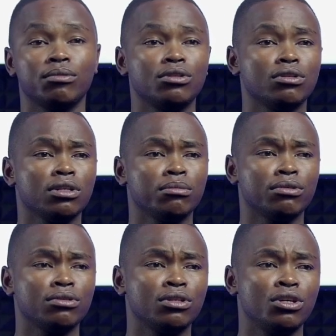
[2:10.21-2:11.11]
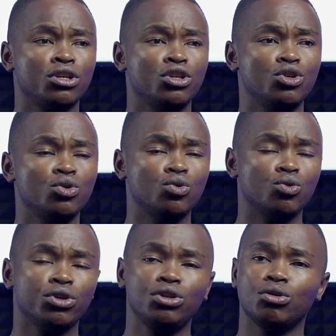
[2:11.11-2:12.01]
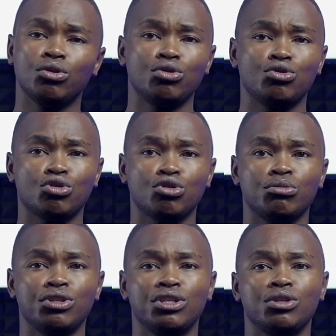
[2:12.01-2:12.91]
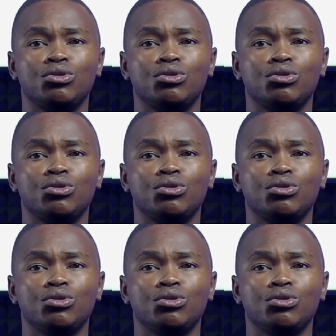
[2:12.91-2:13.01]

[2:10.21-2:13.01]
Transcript: We're talking about you. When you're going to social media,